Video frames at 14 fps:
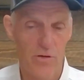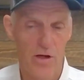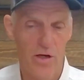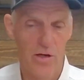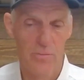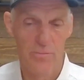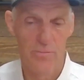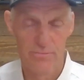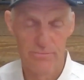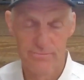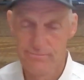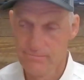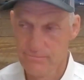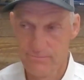
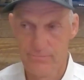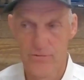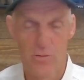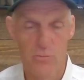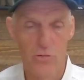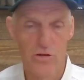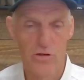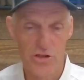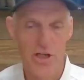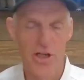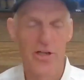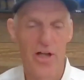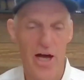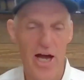I'm going to
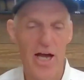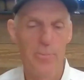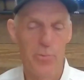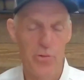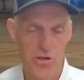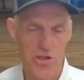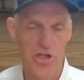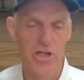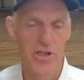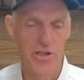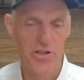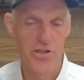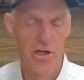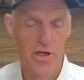say in the high
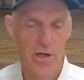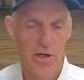percentage